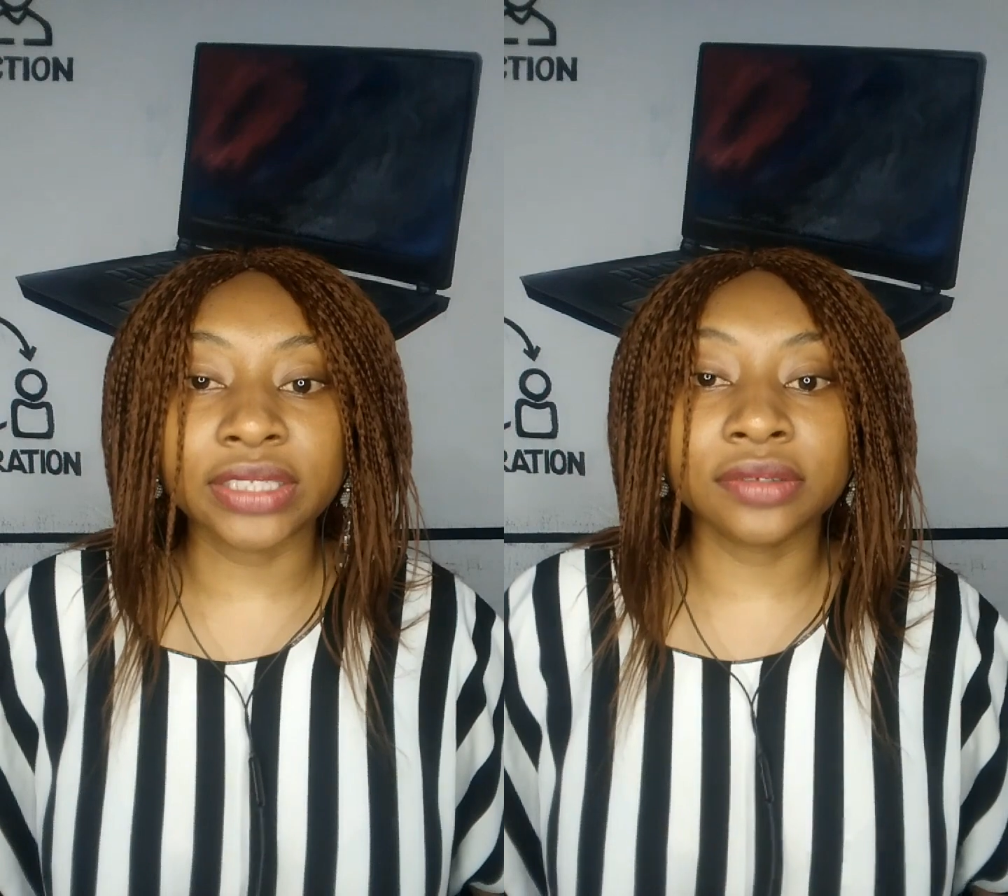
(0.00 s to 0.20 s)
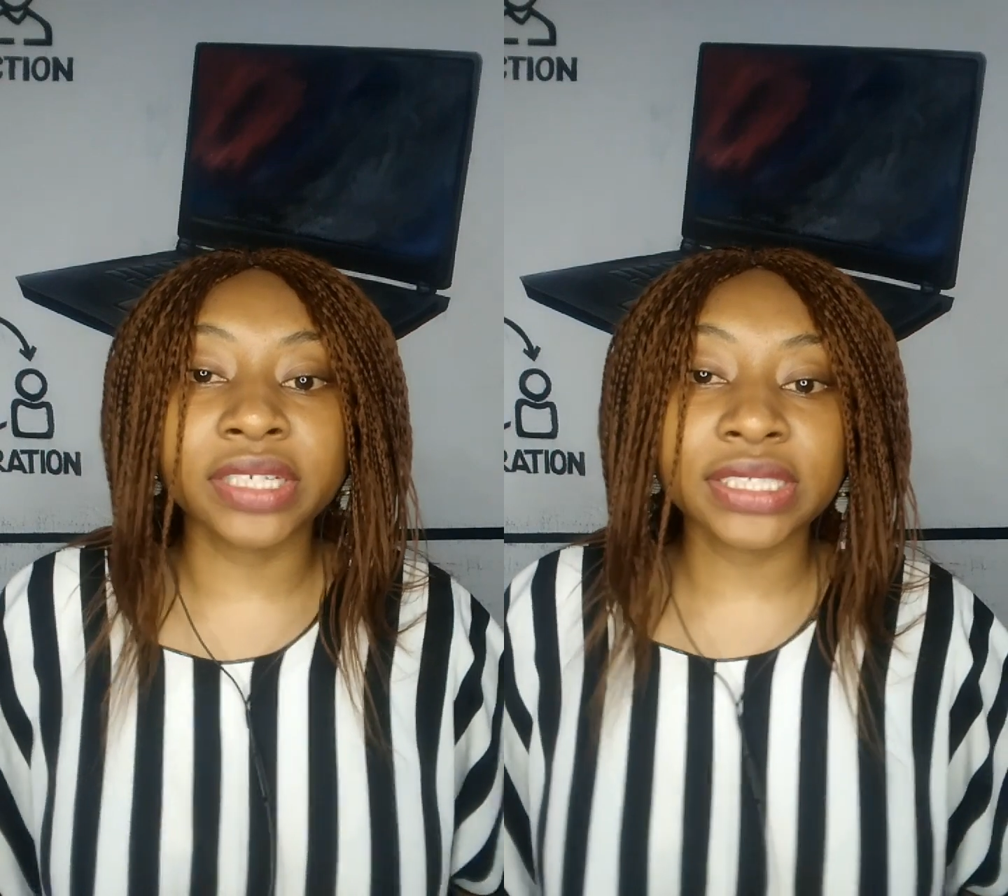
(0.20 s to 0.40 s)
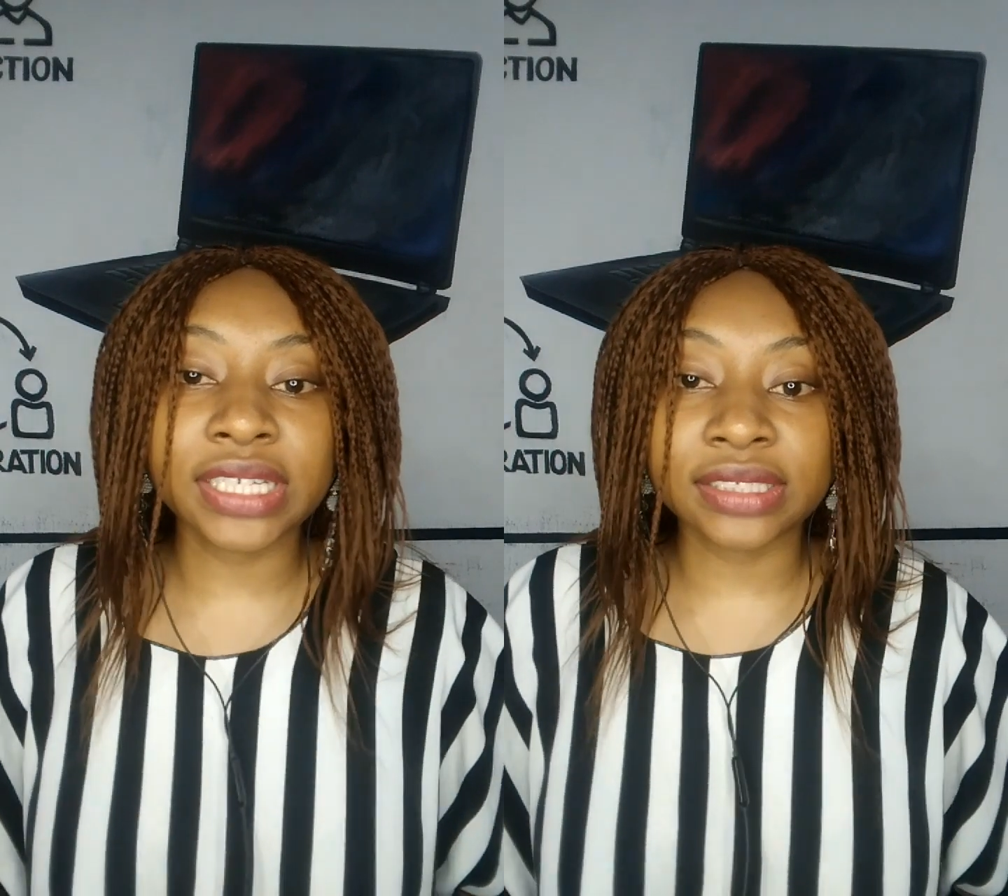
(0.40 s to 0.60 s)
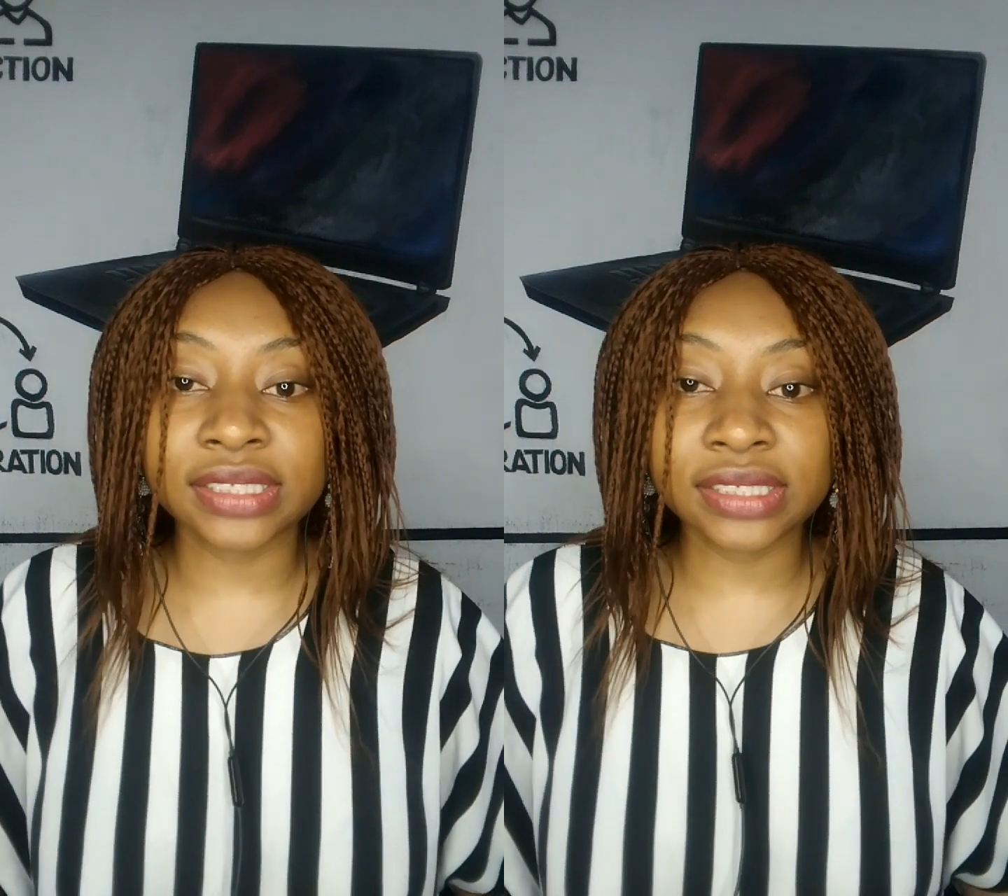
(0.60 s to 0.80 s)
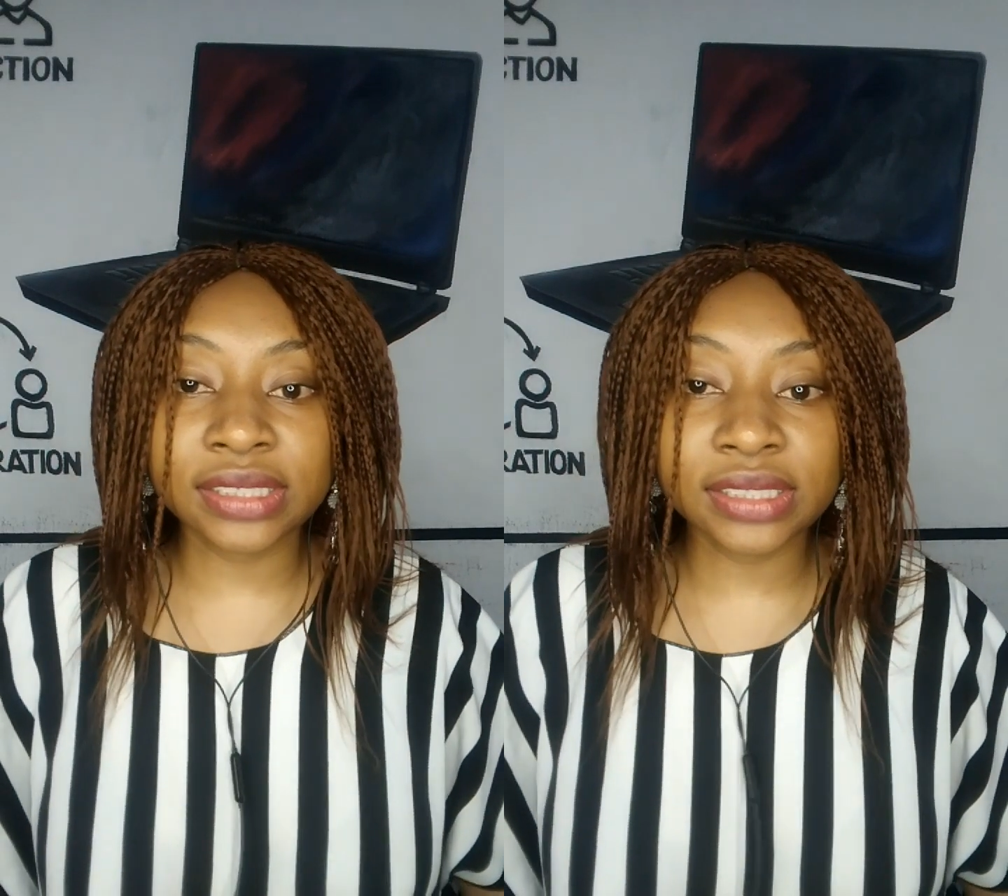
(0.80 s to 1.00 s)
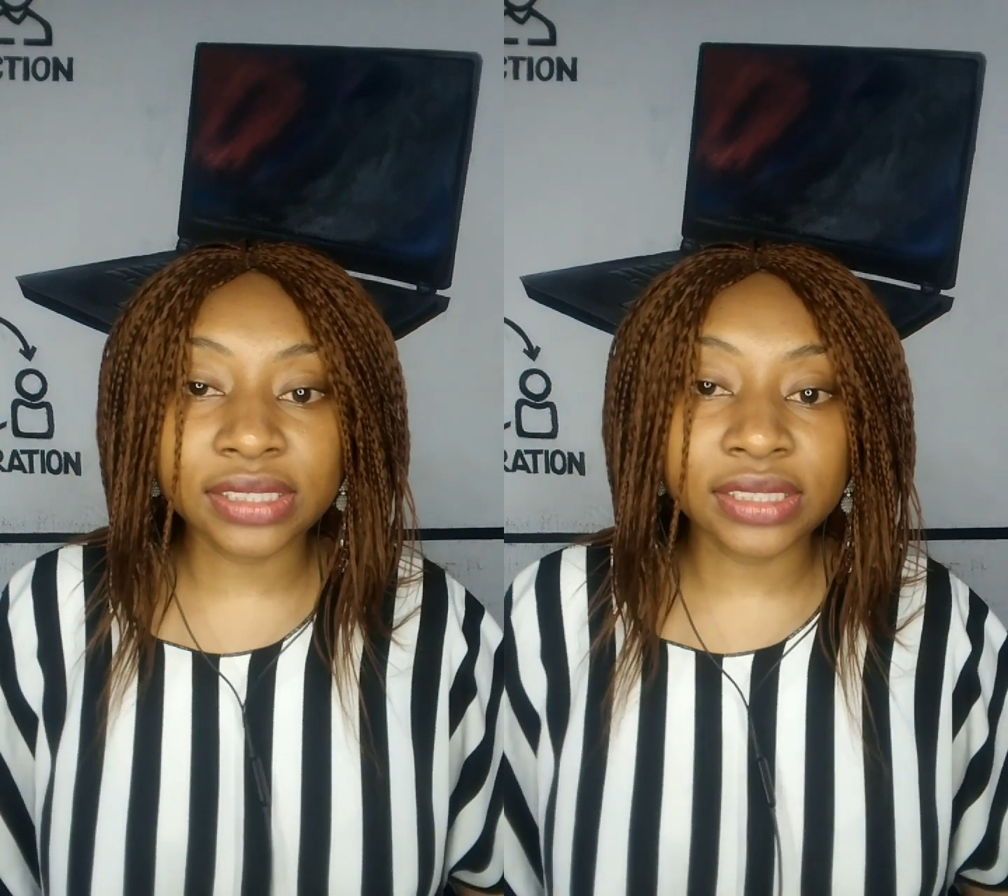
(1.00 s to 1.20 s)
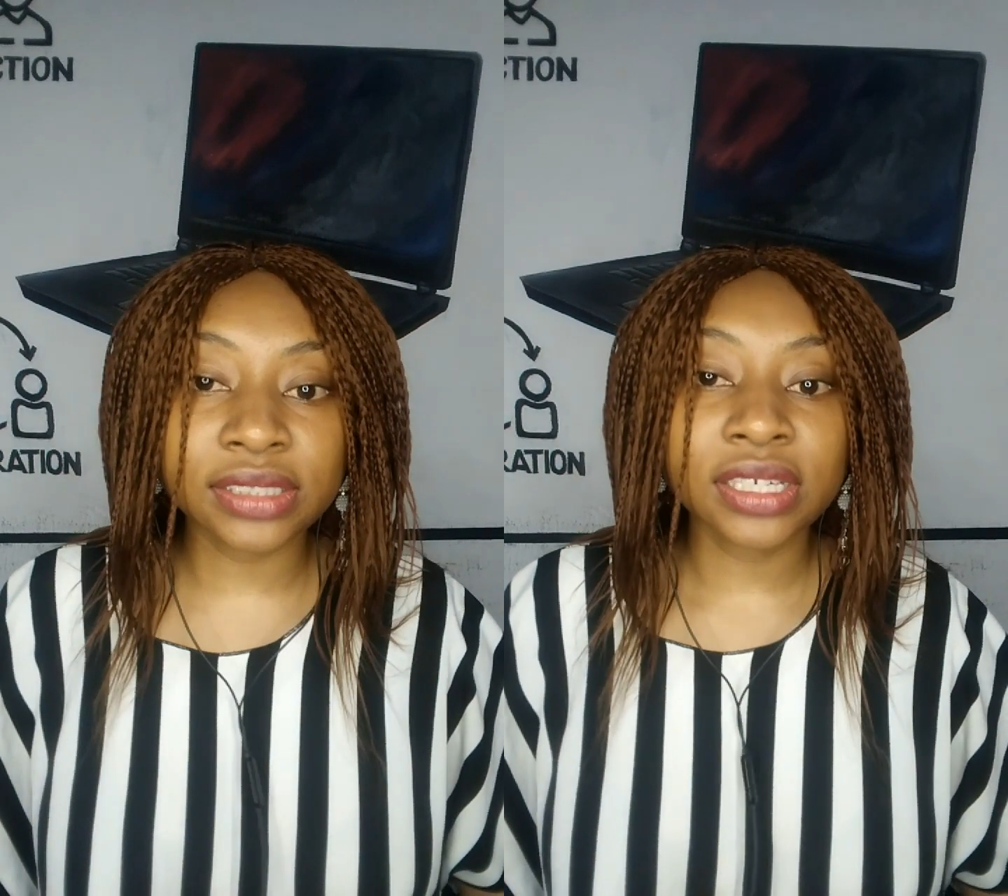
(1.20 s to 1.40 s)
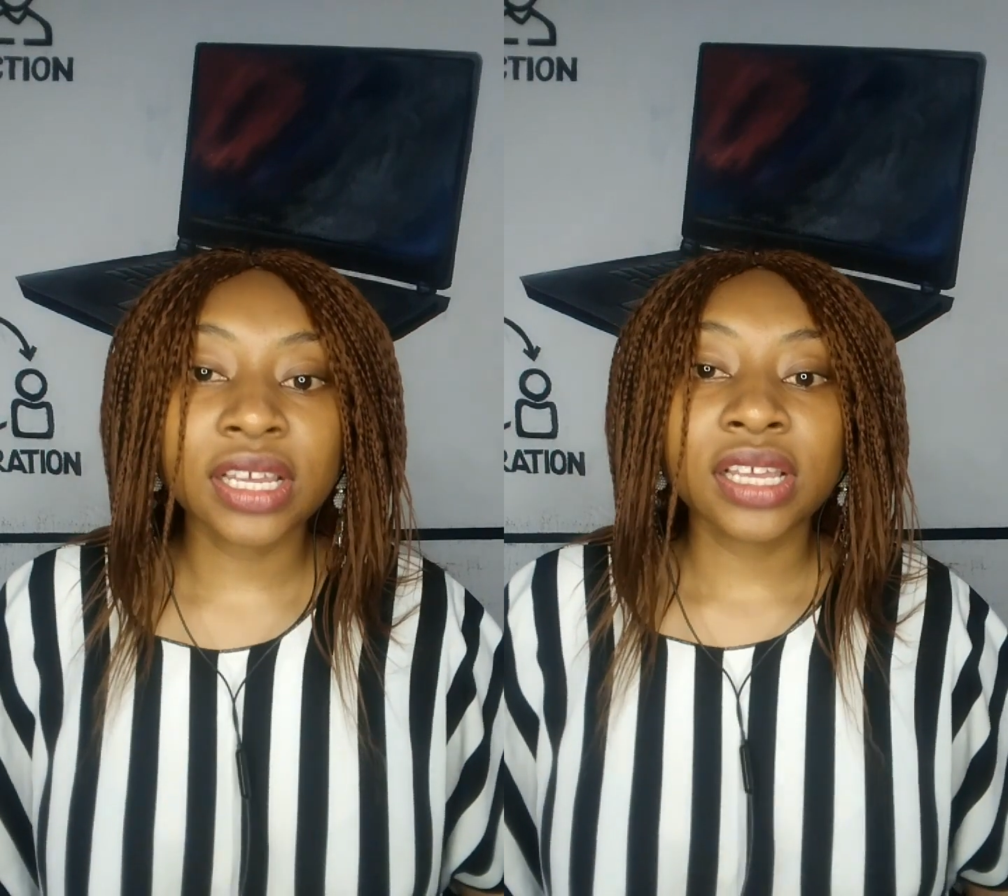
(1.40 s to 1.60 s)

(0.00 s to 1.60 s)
already existing